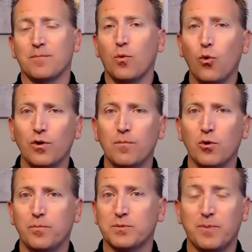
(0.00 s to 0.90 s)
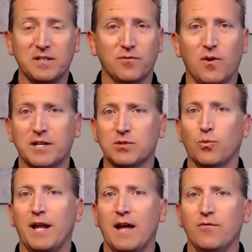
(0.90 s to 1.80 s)
more and more prospective clients in
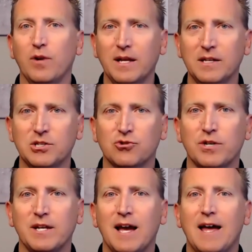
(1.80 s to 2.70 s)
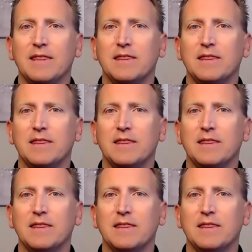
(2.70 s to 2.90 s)
whatever industry,